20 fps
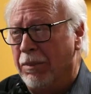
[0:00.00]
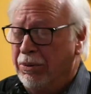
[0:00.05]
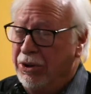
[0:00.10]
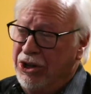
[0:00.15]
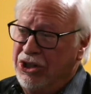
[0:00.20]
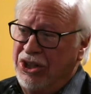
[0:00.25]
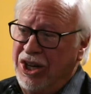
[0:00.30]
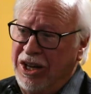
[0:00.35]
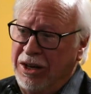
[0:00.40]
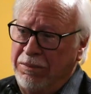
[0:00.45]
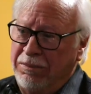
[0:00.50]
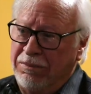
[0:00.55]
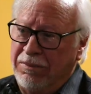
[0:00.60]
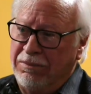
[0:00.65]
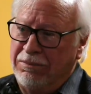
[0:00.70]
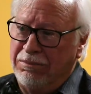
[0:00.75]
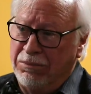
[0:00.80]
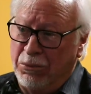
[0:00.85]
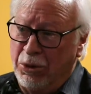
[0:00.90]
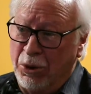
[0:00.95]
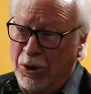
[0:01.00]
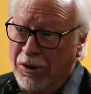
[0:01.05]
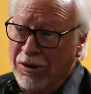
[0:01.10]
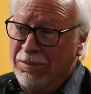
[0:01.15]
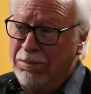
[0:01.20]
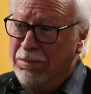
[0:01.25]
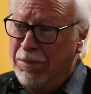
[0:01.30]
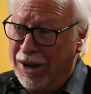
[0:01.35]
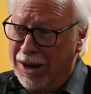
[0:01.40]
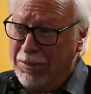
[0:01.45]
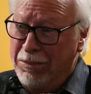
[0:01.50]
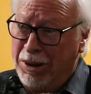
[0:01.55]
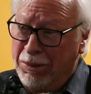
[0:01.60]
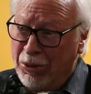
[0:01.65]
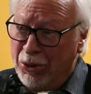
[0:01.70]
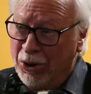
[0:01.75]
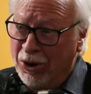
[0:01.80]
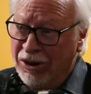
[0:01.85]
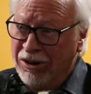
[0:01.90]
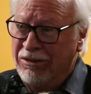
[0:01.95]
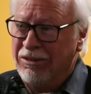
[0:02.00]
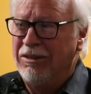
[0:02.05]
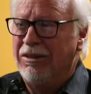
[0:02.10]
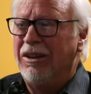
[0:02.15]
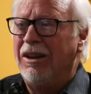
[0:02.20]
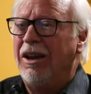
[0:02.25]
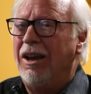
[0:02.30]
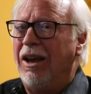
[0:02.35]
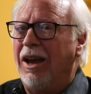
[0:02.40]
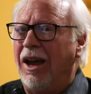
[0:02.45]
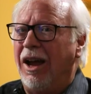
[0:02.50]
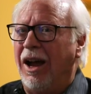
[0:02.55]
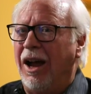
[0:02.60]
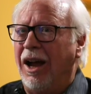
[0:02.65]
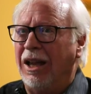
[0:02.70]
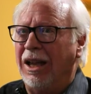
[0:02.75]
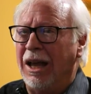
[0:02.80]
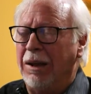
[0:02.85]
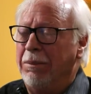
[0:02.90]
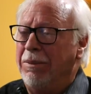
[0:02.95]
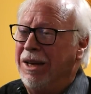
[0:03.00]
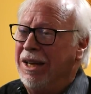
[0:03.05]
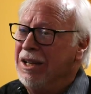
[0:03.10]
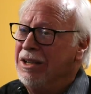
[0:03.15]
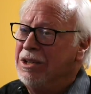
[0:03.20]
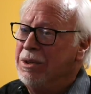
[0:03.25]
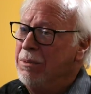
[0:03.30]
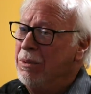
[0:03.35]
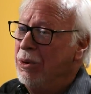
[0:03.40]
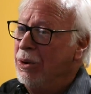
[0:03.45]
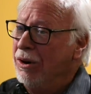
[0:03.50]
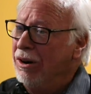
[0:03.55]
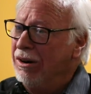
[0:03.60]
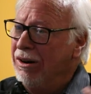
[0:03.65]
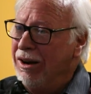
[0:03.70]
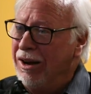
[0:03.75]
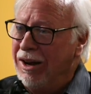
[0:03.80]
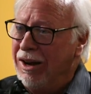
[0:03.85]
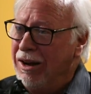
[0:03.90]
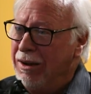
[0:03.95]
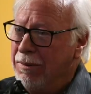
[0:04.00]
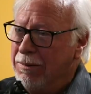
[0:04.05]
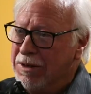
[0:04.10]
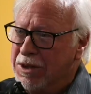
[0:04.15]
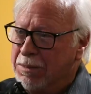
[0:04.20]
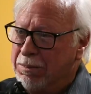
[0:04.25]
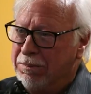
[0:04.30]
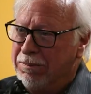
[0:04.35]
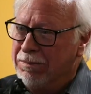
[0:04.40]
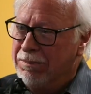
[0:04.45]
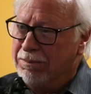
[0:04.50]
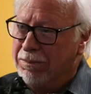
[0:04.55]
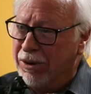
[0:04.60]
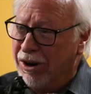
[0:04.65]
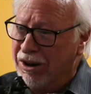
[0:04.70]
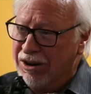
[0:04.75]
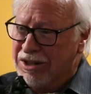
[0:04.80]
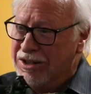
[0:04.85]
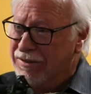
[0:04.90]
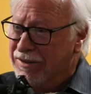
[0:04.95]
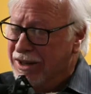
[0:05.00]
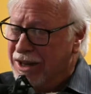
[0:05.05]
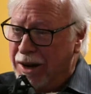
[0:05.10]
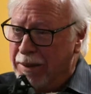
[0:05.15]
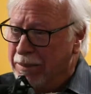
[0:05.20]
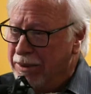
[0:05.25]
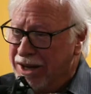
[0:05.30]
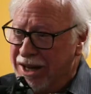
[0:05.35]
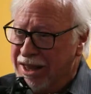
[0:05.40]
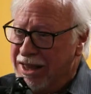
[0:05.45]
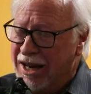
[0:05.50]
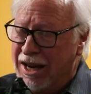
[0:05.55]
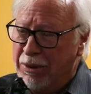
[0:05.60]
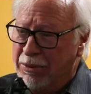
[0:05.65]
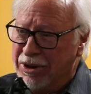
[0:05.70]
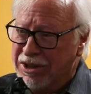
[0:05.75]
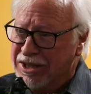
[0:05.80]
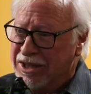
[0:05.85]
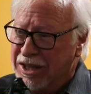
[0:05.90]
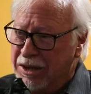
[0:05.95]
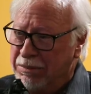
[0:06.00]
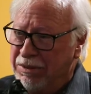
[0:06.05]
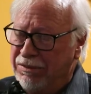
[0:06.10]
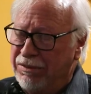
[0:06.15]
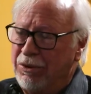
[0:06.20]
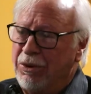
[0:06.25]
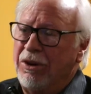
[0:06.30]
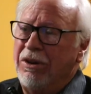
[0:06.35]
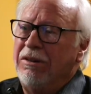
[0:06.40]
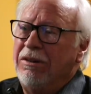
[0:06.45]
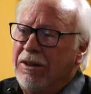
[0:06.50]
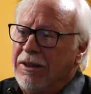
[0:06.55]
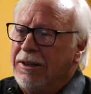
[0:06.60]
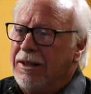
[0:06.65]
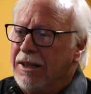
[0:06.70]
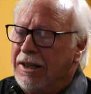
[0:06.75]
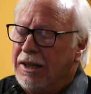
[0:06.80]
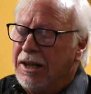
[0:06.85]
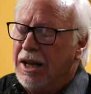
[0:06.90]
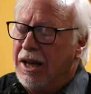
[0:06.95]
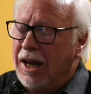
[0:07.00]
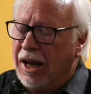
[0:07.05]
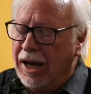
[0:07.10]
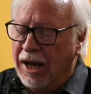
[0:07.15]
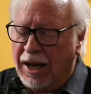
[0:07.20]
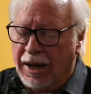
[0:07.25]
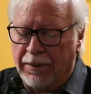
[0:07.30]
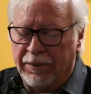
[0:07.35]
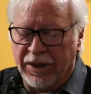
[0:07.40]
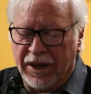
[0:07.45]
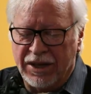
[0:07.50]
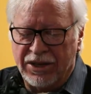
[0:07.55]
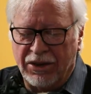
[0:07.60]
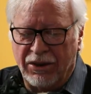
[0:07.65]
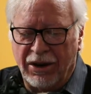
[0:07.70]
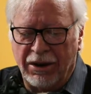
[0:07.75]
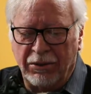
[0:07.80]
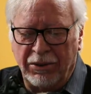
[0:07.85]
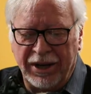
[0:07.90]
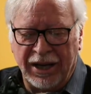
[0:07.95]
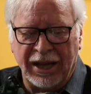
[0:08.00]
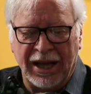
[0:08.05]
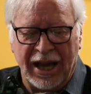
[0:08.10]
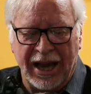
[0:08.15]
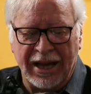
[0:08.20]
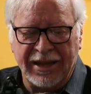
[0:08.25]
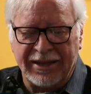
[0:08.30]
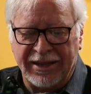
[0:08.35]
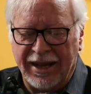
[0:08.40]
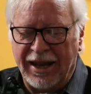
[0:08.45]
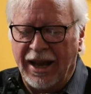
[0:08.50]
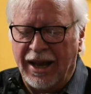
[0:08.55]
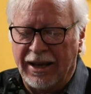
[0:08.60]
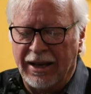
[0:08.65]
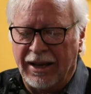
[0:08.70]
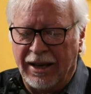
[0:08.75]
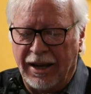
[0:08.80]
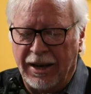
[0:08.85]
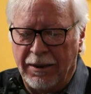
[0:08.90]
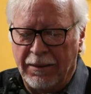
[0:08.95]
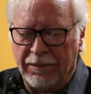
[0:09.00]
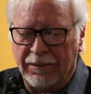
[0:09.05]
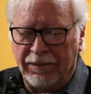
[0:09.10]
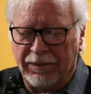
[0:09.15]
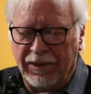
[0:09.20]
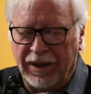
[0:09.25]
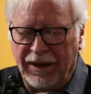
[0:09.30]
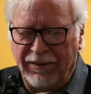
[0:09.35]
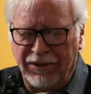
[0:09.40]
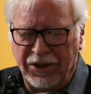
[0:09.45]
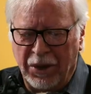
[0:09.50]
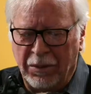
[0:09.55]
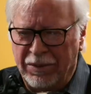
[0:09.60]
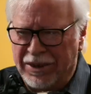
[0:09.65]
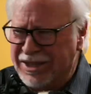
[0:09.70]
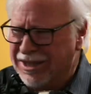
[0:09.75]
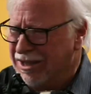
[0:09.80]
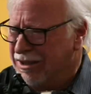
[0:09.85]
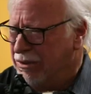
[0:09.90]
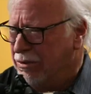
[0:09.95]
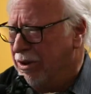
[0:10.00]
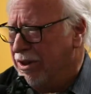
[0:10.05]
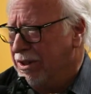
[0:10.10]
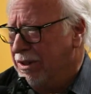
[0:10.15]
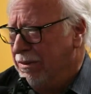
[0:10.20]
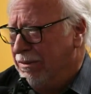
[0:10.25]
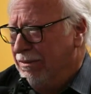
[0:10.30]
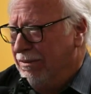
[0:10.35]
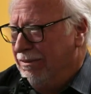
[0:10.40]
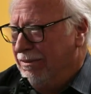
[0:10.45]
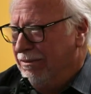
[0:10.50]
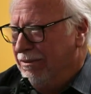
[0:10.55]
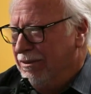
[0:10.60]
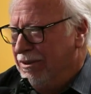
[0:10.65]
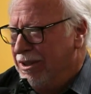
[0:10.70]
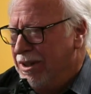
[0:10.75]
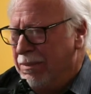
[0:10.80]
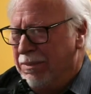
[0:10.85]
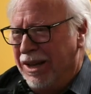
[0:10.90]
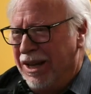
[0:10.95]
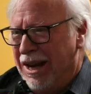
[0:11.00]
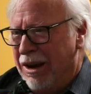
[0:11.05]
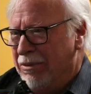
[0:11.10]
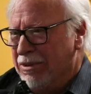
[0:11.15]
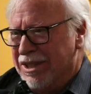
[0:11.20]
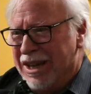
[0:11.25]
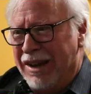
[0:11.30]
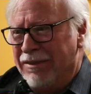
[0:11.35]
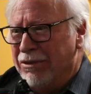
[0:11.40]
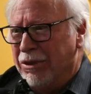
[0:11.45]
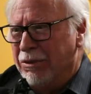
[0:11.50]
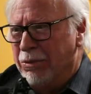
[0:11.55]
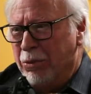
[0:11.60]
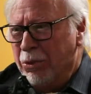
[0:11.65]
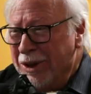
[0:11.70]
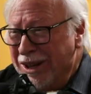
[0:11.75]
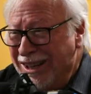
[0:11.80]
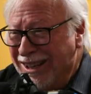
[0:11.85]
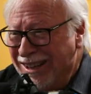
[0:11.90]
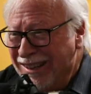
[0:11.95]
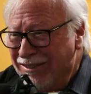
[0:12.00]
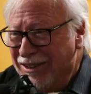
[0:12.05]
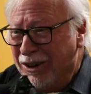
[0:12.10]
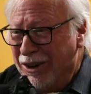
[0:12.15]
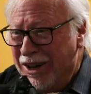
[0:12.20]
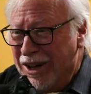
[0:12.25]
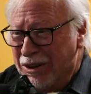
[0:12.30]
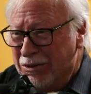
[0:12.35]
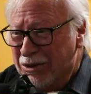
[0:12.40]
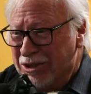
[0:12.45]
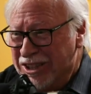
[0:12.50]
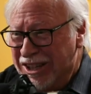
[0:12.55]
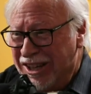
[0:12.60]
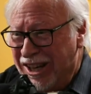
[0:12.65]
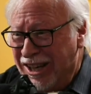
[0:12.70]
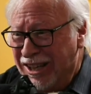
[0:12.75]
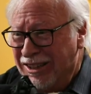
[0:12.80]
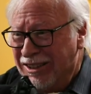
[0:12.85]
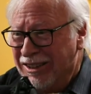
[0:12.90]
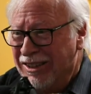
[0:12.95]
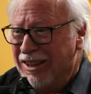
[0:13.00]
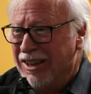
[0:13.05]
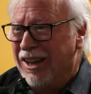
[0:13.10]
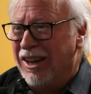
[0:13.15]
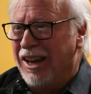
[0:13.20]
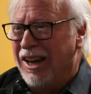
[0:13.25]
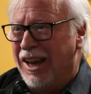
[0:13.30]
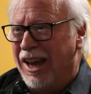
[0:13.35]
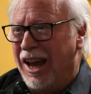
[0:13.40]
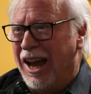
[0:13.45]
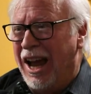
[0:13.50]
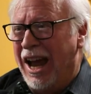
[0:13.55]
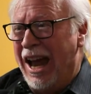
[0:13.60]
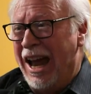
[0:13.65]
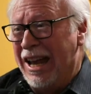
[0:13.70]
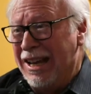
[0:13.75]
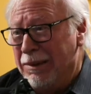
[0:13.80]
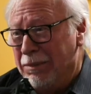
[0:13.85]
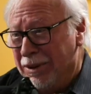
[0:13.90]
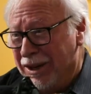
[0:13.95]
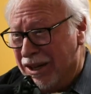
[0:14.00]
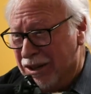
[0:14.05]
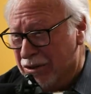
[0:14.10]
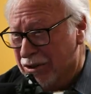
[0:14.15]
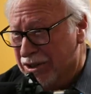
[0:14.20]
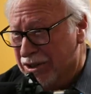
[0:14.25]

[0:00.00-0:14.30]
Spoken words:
appreciate it more, pay me more, let me into more parts of the company that I wasn't in before. So I realized that even though business wasn't something I was ever really very interested in, I had to be